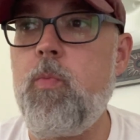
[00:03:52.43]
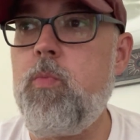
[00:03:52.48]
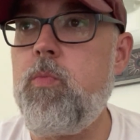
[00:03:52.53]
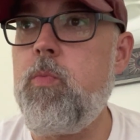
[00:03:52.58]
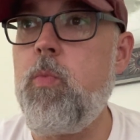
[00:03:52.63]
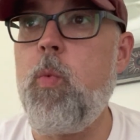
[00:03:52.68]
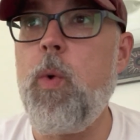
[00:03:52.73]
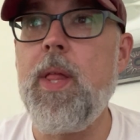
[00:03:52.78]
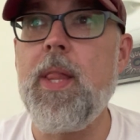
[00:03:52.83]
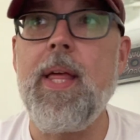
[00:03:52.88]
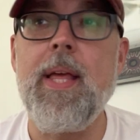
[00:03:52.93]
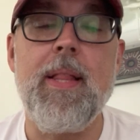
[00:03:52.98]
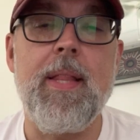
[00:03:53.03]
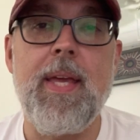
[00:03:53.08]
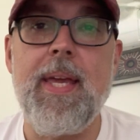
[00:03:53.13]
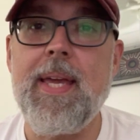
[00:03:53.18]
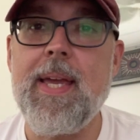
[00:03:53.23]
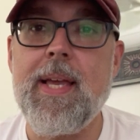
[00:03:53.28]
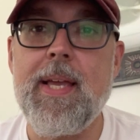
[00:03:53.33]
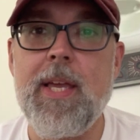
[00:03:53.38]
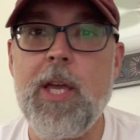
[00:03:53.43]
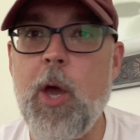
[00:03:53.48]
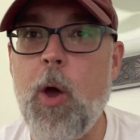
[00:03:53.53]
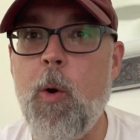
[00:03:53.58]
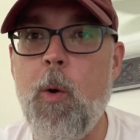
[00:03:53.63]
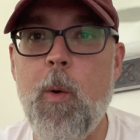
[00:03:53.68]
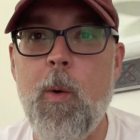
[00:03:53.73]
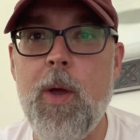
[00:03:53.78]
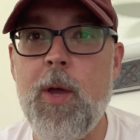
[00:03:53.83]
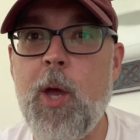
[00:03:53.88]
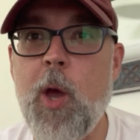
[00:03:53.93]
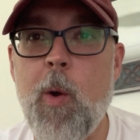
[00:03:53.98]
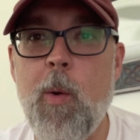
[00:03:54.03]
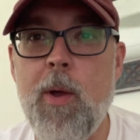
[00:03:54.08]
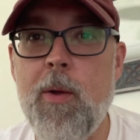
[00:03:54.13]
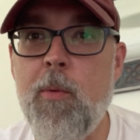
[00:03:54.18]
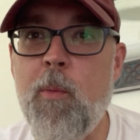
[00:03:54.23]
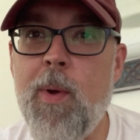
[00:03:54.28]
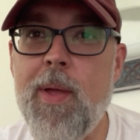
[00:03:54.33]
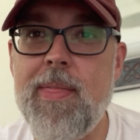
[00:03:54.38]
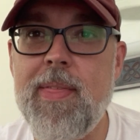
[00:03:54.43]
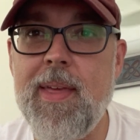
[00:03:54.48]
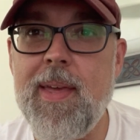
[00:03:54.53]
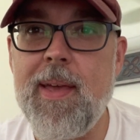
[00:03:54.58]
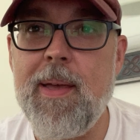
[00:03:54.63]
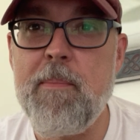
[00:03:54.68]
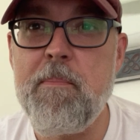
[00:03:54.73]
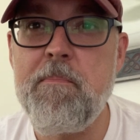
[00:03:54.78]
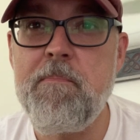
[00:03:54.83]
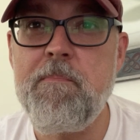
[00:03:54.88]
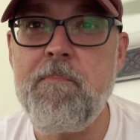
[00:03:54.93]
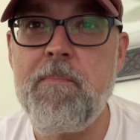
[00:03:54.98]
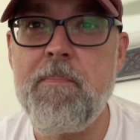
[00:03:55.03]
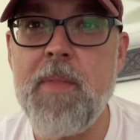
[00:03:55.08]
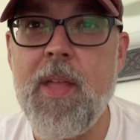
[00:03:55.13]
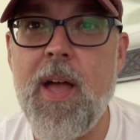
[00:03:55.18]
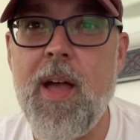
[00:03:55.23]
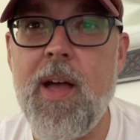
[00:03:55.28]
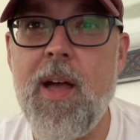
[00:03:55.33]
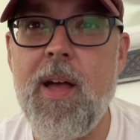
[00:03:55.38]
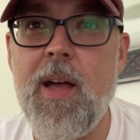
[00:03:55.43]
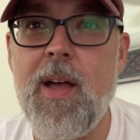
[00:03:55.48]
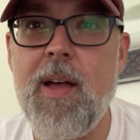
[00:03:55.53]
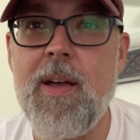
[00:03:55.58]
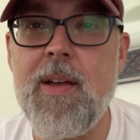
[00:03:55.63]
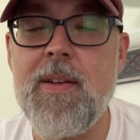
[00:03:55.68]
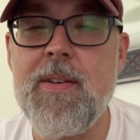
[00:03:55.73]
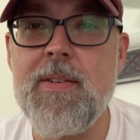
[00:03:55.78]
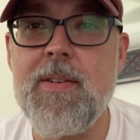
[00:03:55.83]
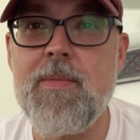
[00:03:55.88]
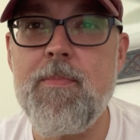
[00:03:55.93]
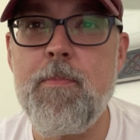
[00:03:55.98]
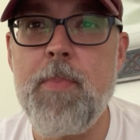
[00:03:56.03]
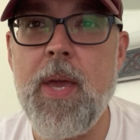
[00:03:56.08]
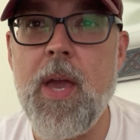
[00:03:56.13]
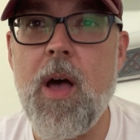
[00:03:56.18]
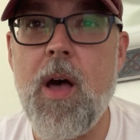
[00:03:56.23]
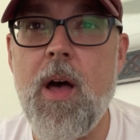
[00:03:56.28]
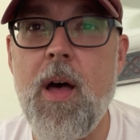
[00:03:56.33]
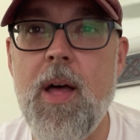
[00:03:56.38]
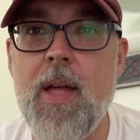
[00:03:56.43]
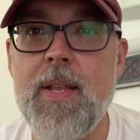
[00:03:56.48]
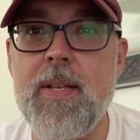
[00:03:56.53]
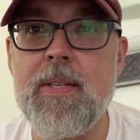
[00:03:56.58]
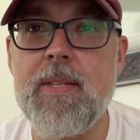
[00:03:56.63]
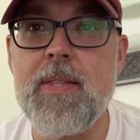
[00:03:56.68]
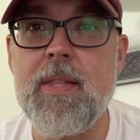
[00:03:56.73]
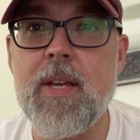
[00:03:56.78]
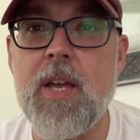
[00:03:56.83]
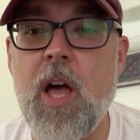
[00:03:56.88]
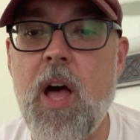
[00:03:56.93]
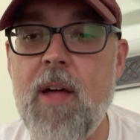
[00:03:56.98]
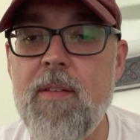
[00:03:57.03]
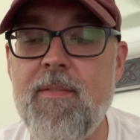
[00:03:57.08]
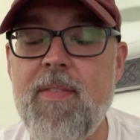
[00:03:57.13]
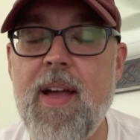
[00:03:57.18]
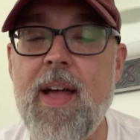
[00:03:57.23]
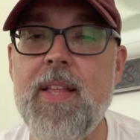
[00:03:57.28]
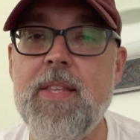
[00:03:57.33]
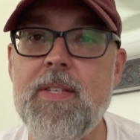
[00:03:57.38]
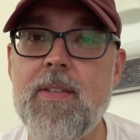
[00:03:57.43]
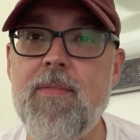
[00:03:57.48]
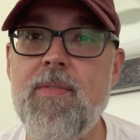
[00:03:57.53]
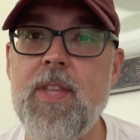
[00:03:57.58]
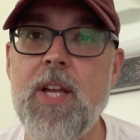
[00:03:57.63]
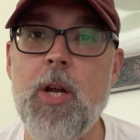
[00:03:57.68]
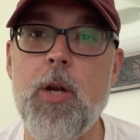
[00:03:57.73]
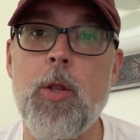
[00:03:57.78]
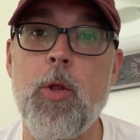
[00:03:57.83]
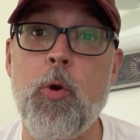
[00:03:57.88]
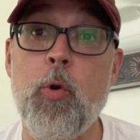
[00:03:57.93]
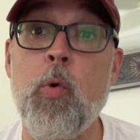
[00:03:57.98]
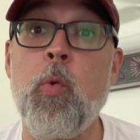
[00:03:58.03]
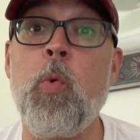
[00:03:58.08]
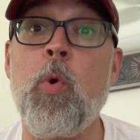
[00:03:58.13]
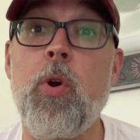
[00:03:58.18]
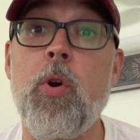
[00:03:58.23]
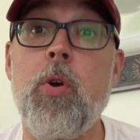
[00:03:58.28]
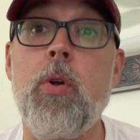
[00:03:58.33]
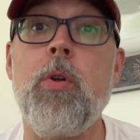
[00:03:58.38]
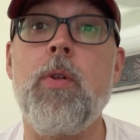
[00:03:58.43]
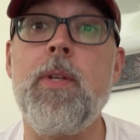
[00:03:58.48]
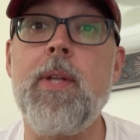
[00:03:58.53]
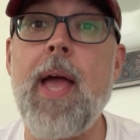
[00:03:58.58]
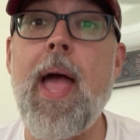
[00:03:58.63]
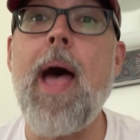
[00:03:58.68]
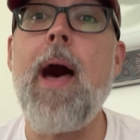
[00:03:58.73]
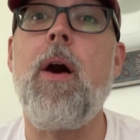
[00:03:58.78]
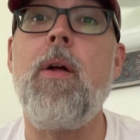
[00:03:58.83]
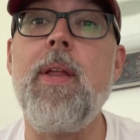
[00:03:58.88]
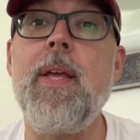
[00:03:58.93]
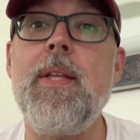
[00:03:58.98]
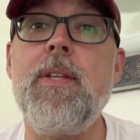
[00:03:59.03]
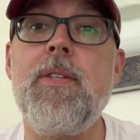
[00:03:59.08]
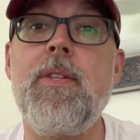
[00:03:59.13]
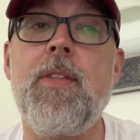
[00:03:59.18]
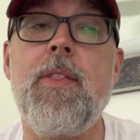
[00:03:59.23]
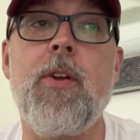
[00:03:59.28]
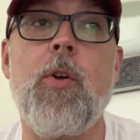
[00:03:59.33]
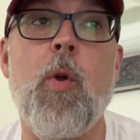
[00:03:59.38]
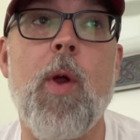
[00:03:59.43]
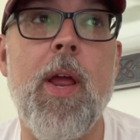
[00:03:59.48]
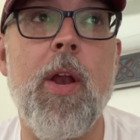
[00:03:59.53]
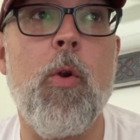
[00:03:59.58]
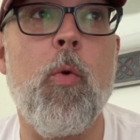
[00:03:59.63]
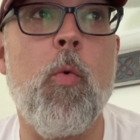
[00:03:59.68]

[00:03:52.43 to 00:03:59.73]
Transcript: willingly going with him beyond the confines of their little world out into the greater